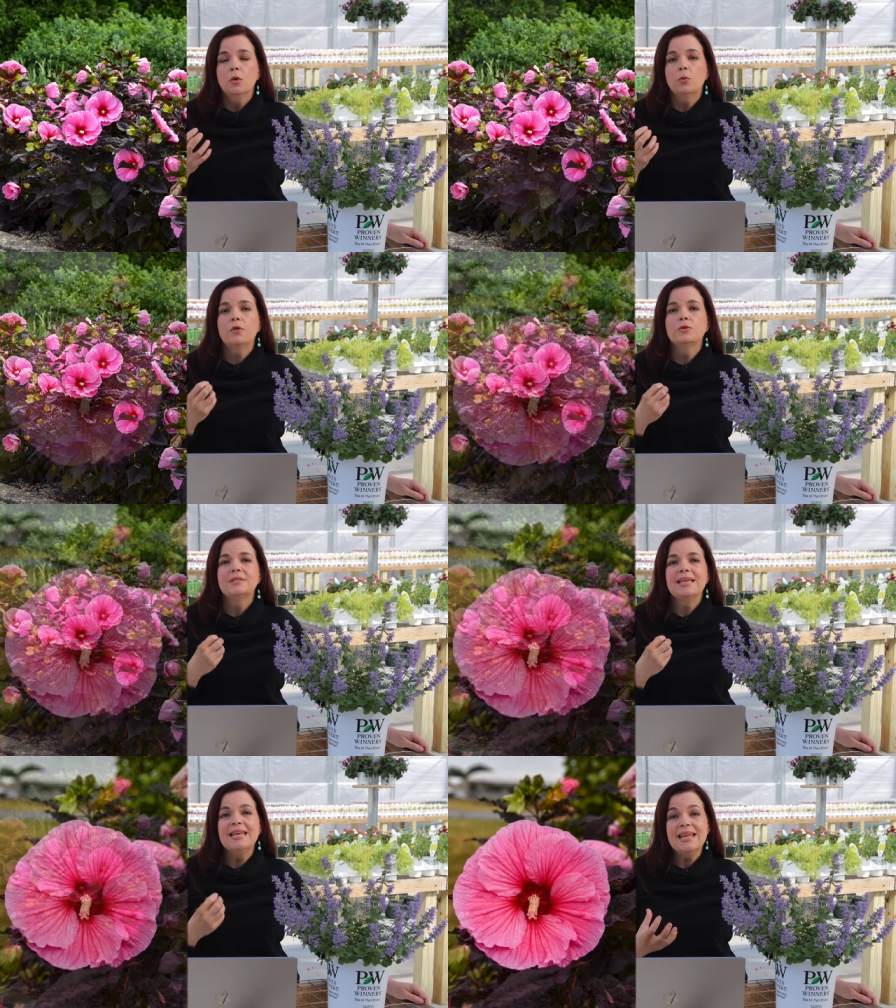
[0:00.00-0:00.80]
with those
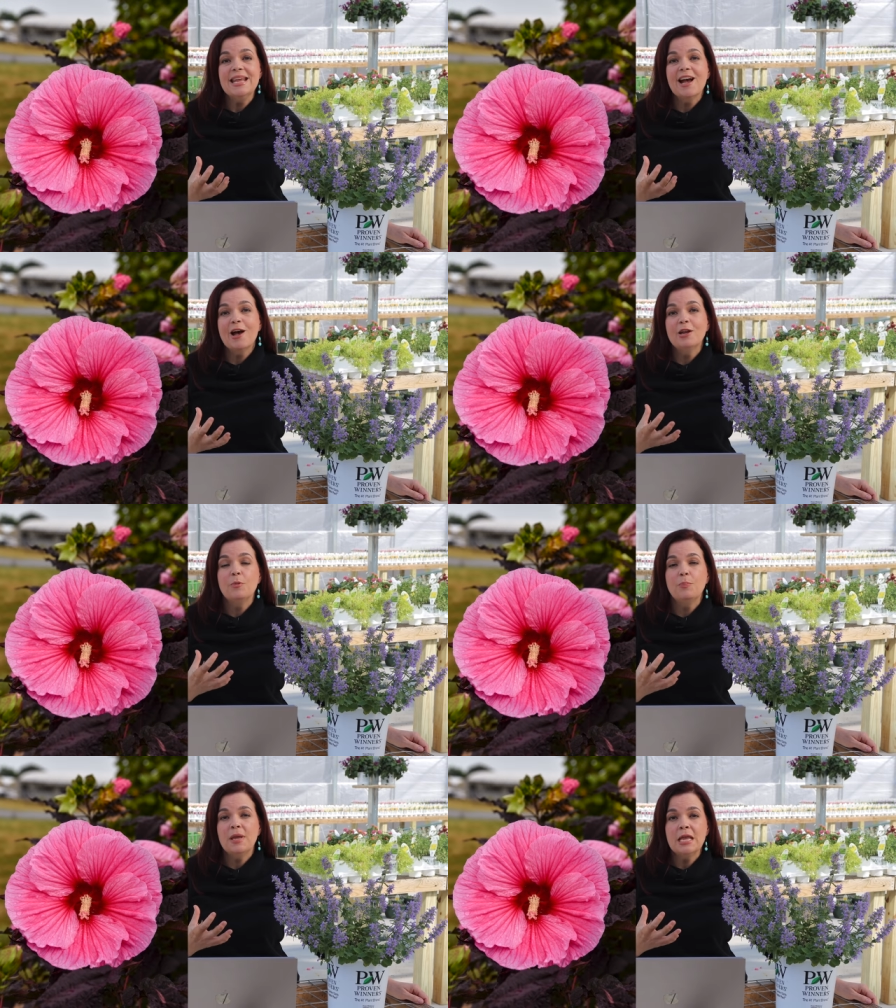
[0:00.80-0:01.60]
neon
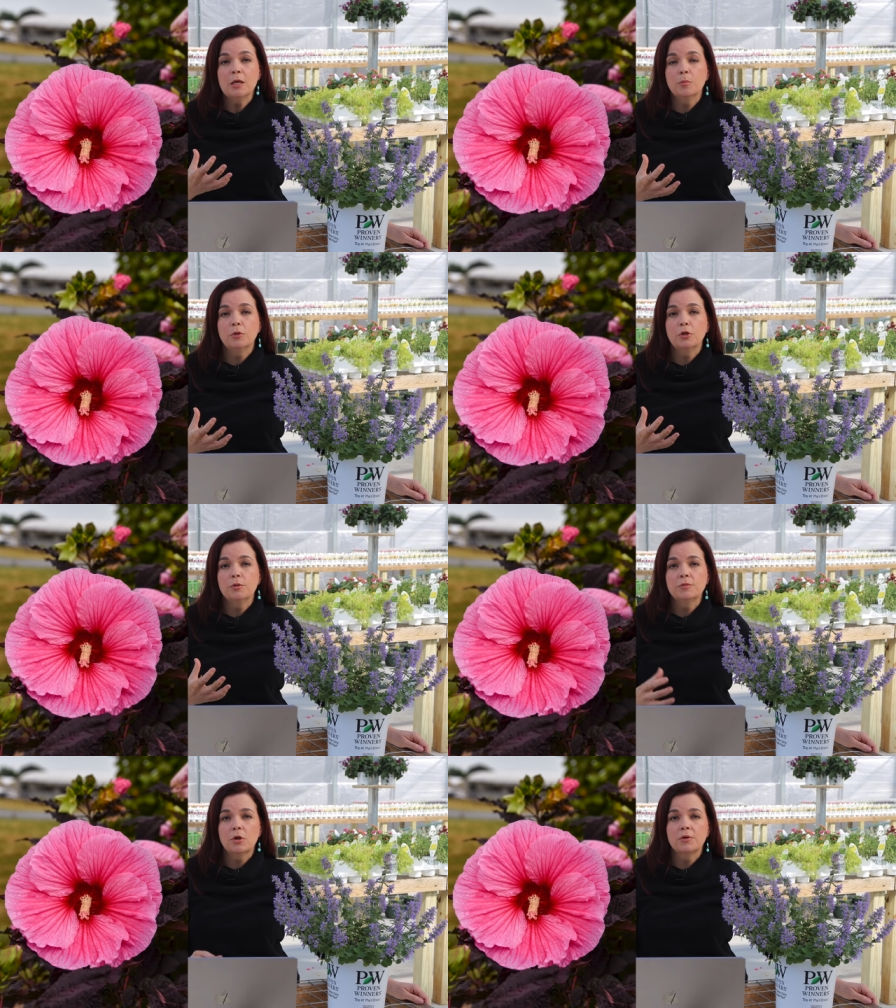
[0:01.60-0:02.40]
pink
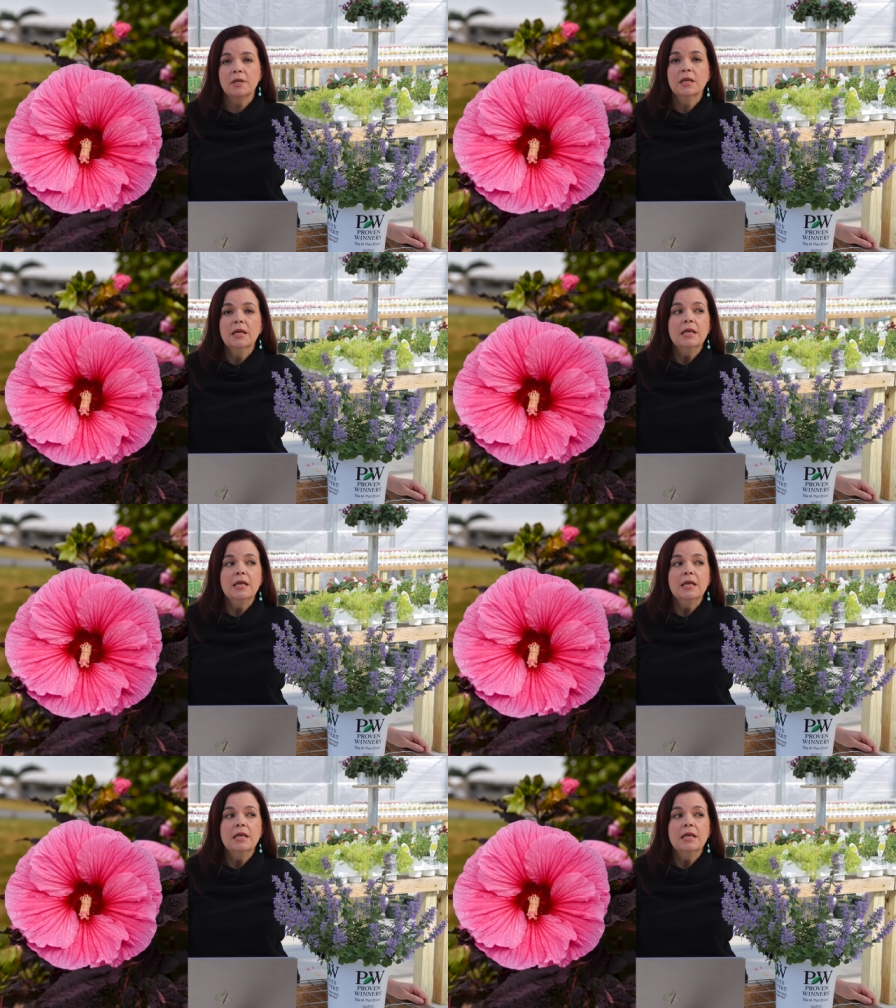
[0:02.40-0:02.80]
blooms on it.